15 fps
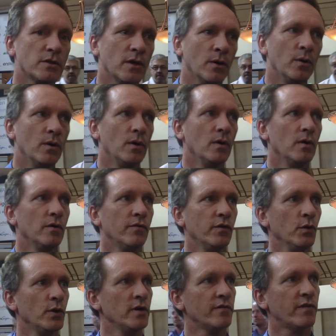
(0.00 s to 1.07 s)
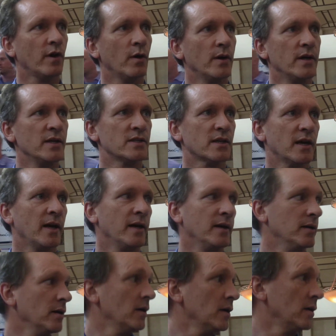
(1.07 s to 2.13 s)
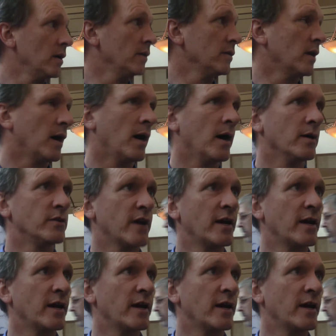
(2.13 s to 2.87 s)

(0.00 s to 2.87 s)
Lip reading: So FluidInfo is a